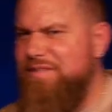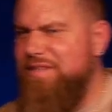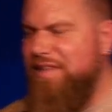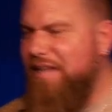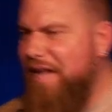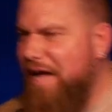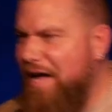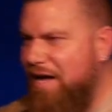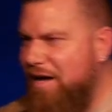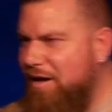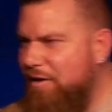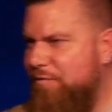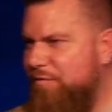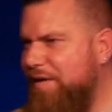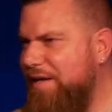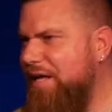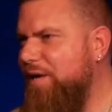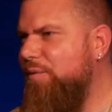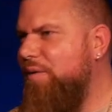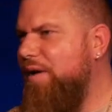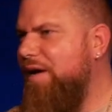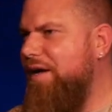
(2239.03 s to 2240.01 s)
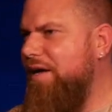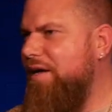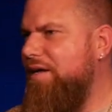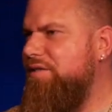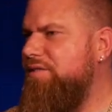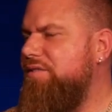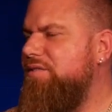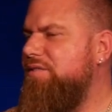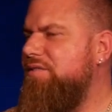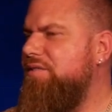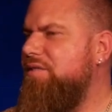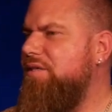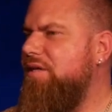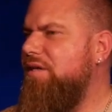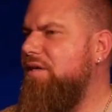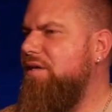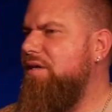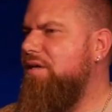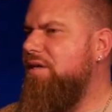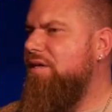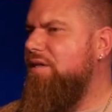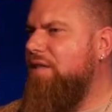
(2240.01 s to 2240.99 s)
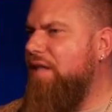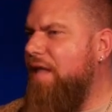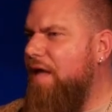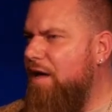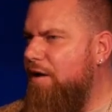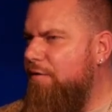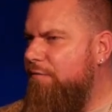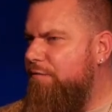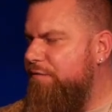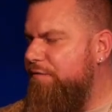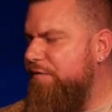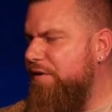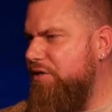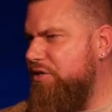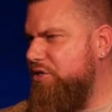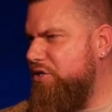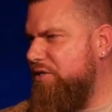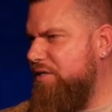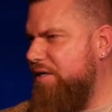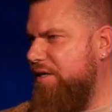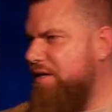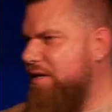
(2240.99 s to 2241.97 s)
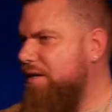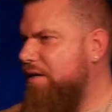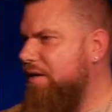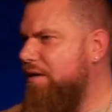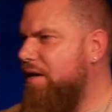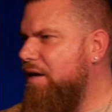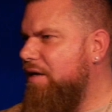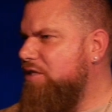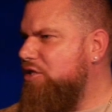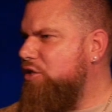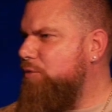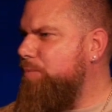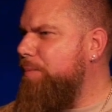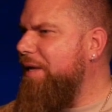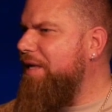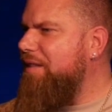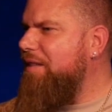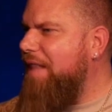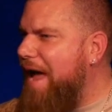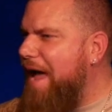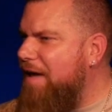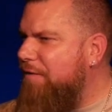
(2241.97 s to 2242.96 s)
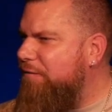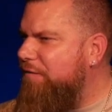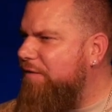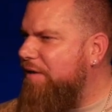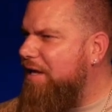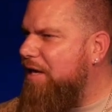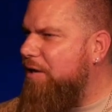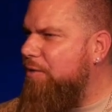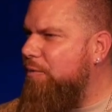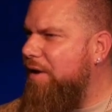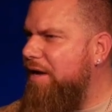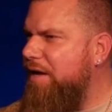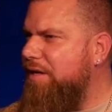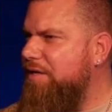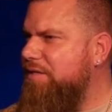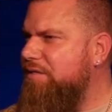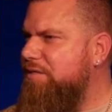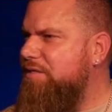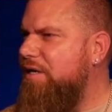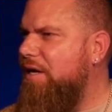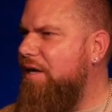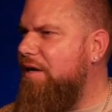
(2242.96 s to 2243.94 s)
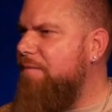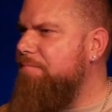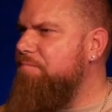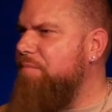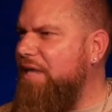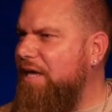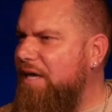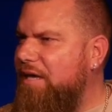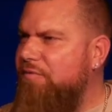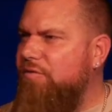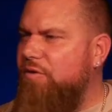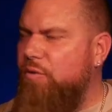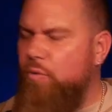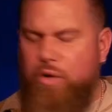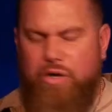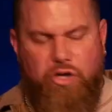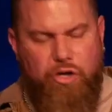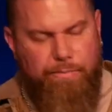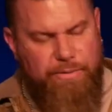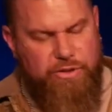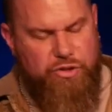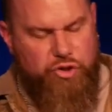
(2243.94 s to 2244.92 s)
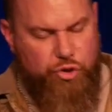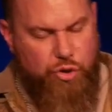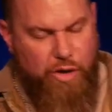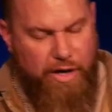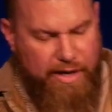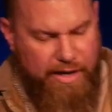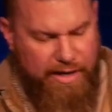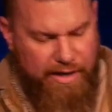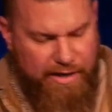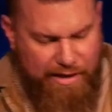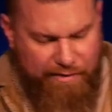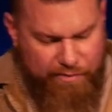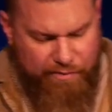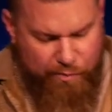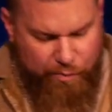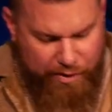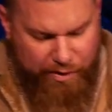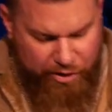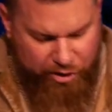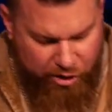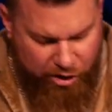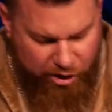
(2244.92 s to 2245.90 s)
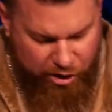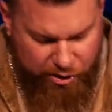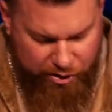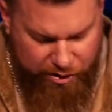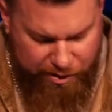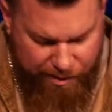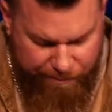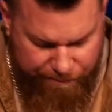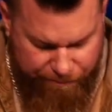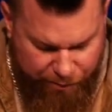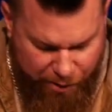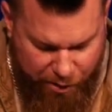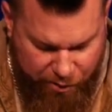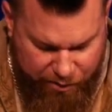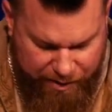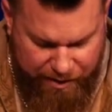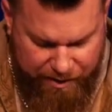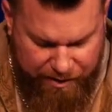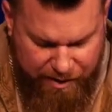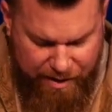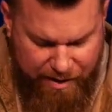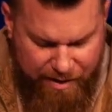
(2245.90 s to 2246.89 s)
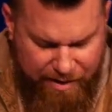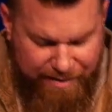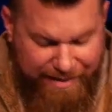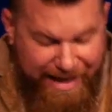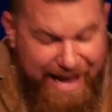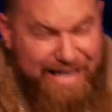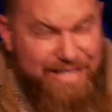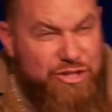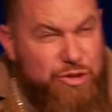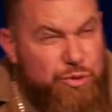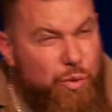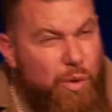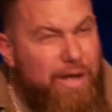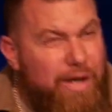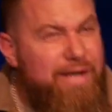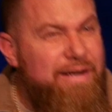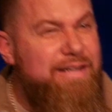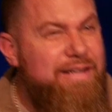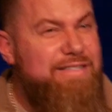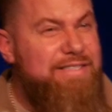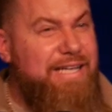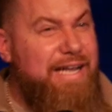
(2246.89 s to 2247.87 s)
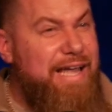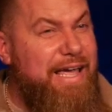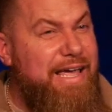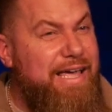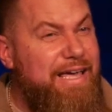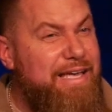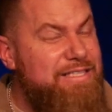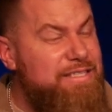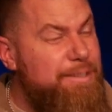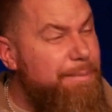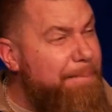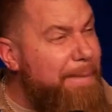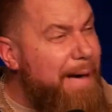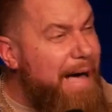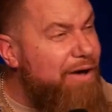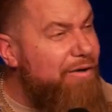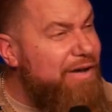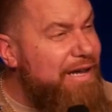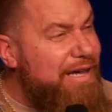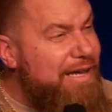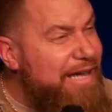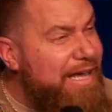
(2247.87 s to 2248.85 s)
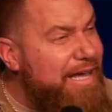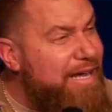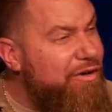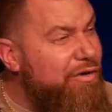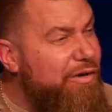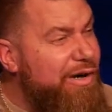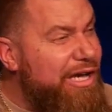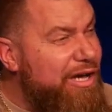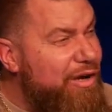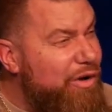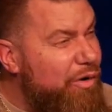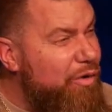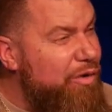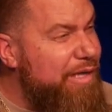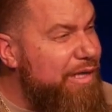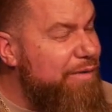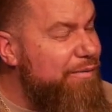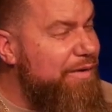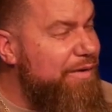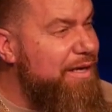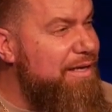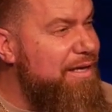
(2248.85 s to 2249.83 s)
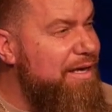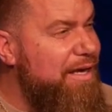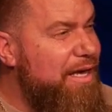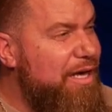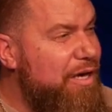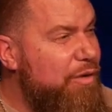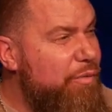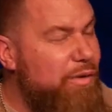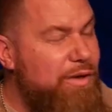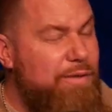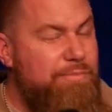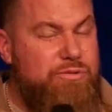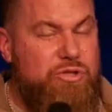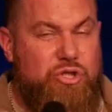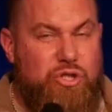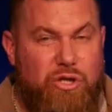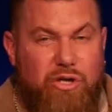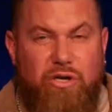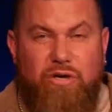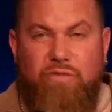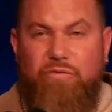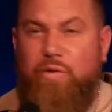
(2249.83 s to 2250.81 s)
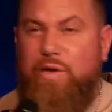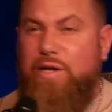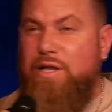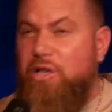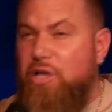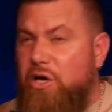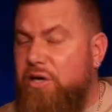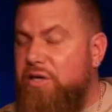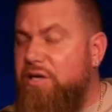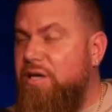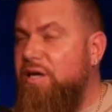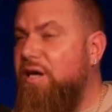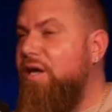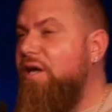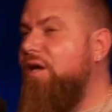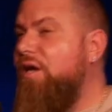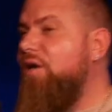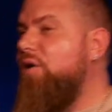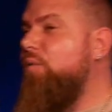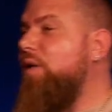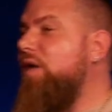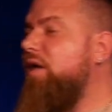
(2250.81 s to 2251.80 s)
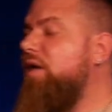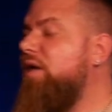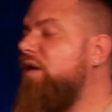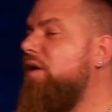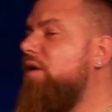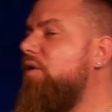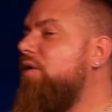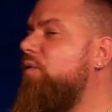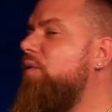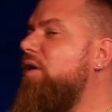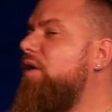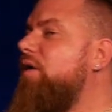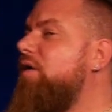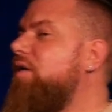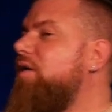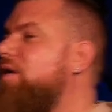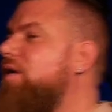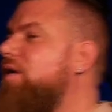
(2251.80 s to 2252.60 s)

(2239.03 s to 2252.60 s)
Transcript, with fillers: Love, anyways. Love fiercely. Speak life, anyways. Even when you're betrayed, even when you're hurt and broken. That's what today is about in entering Holy Week. We observe, we look, we, we